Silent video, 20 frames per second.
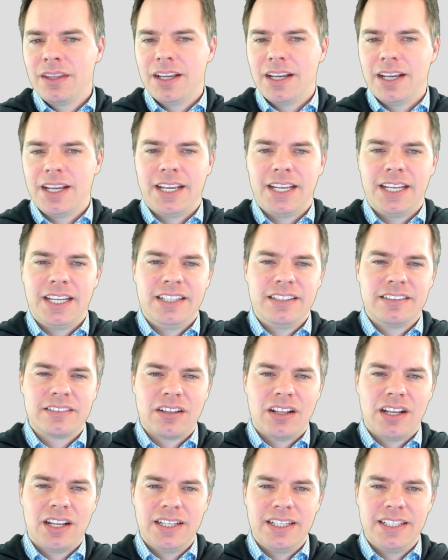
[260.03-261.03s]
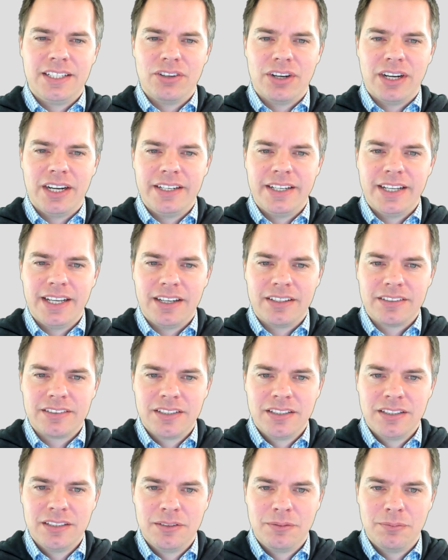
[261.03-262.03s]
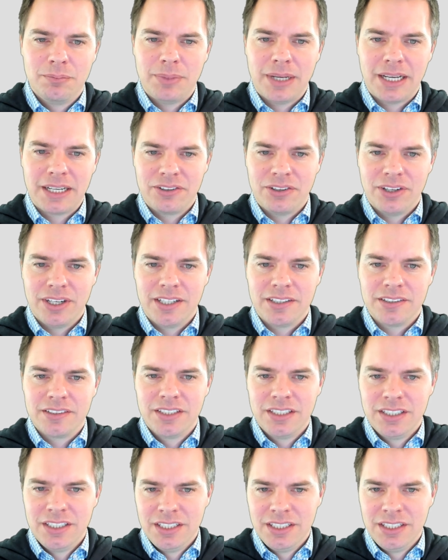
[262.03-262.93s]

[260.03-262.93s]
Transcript: a slightly grayed out background,